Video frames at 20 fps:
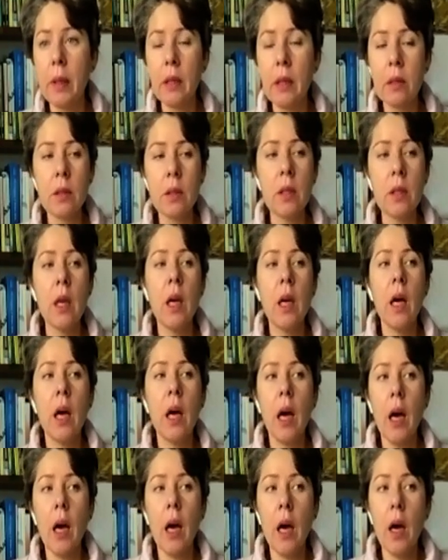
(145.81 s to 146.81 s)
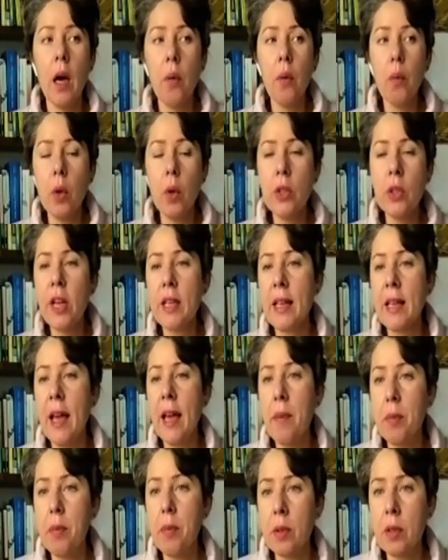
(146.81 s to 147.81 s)
Because what has
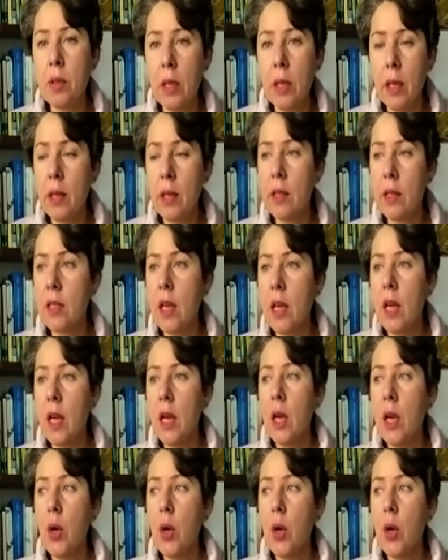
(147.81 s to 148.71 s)
happened is